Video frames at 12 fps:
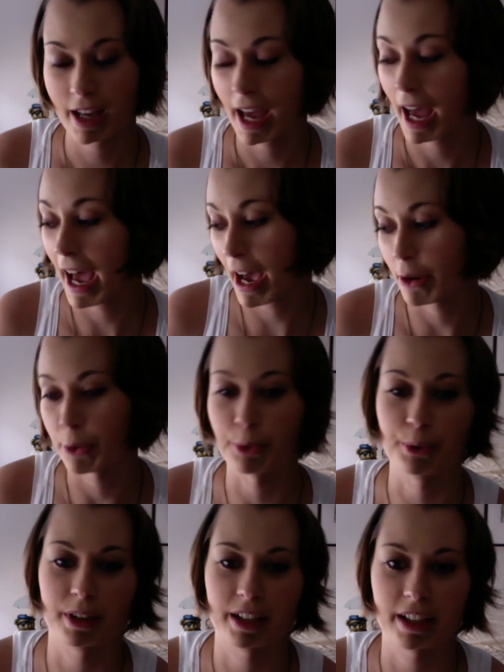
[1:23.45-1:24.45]

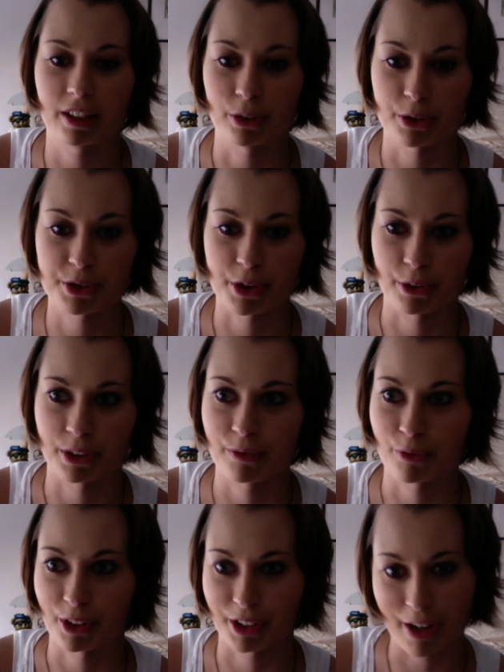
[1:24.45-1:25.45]
how it looks on the
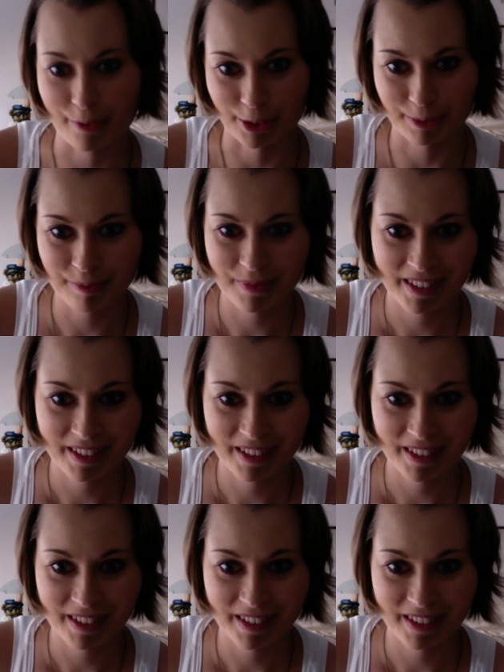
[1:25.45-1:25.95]
front cover?